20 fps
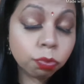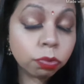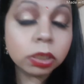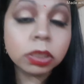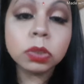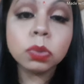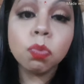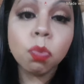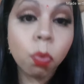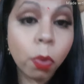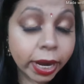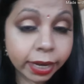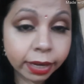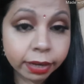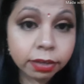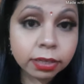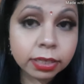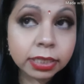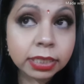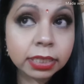works
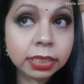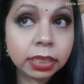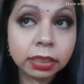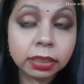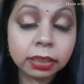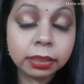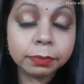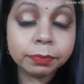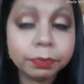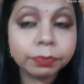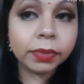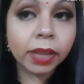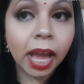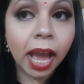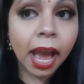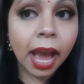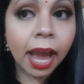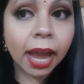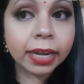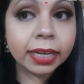wonders,
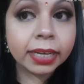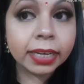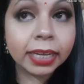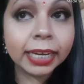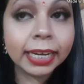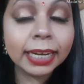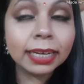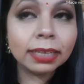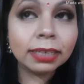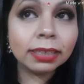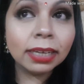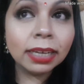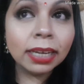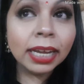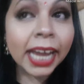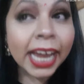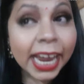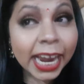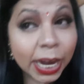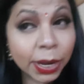and
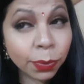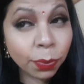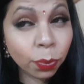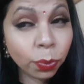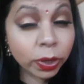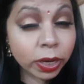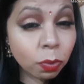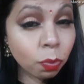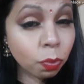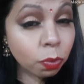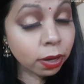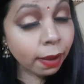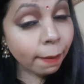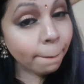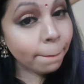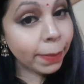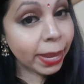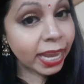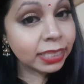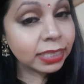it will work
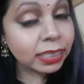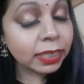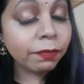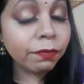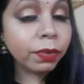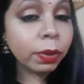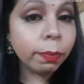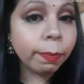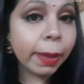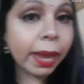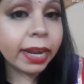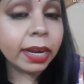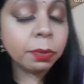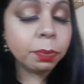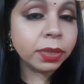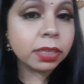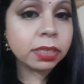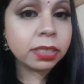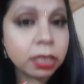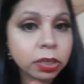best if you pair it
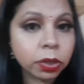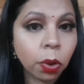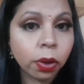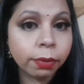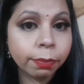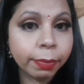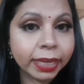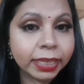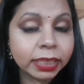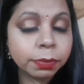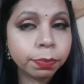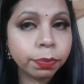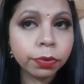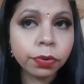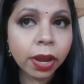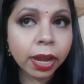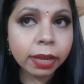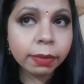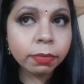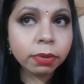with a silicone based
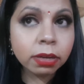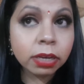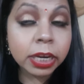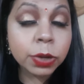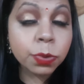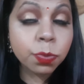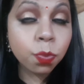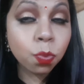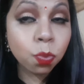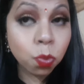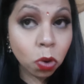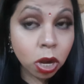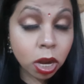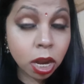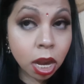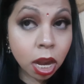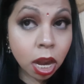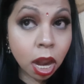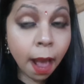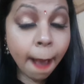primer. It
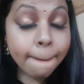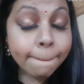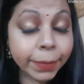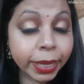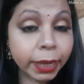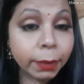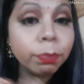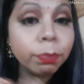will be